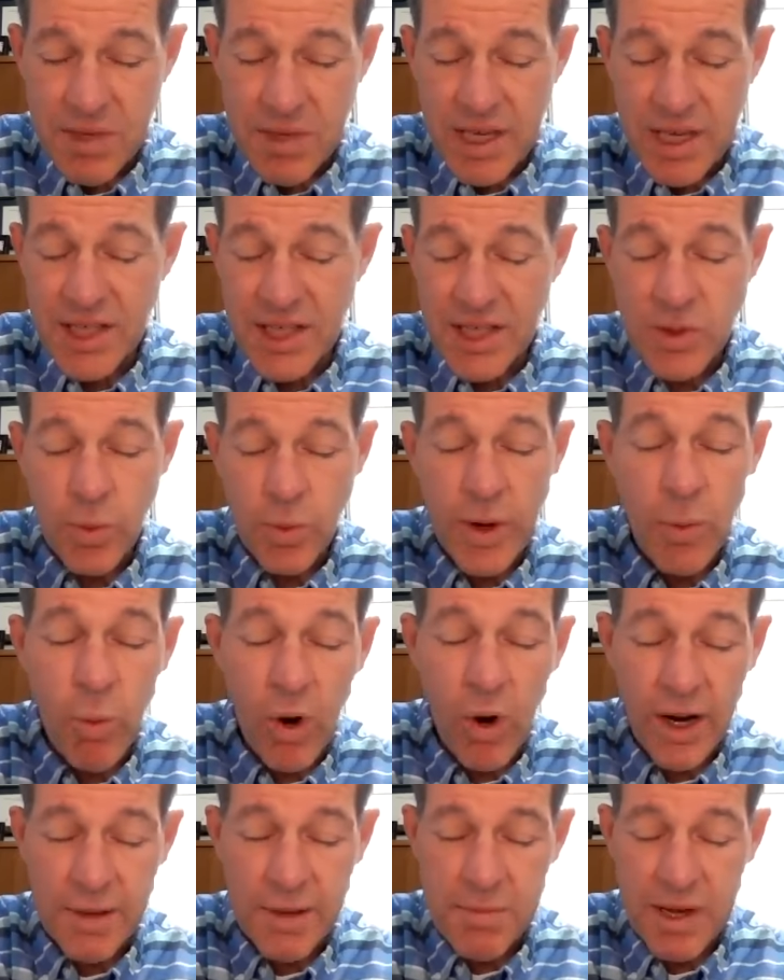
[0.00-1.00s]
because we
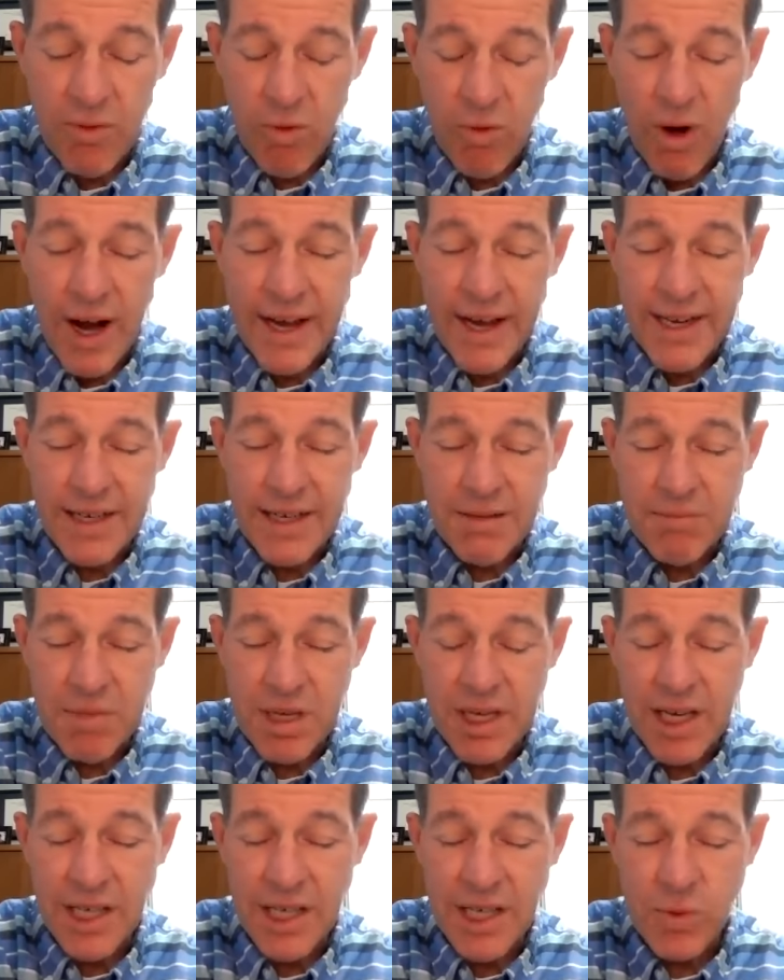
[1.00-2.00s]
want to be right,
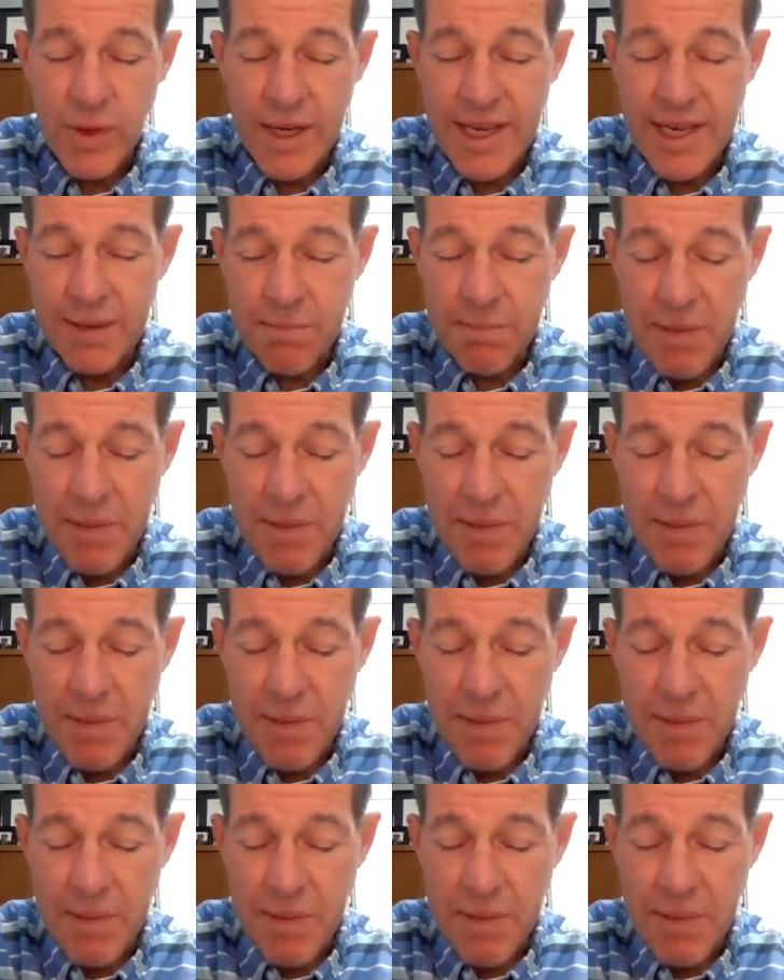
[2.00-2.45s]
because we get